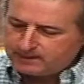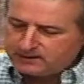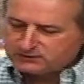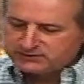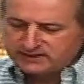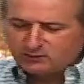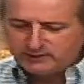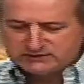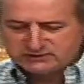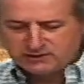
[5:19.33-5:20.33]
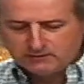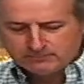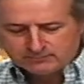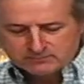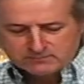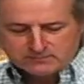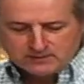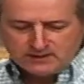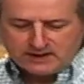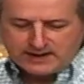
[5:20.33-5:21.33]
So take away the stone.
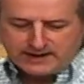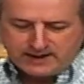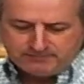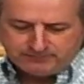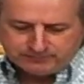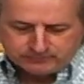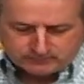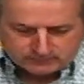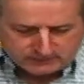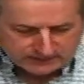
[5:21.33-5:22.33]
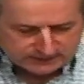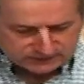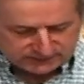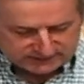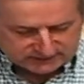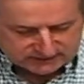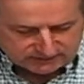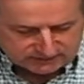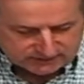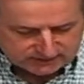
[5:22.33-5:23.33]
I got so many stuff
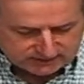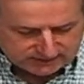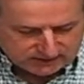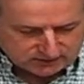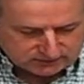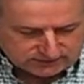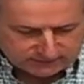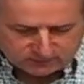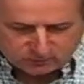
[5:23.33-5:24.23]
that, you know, different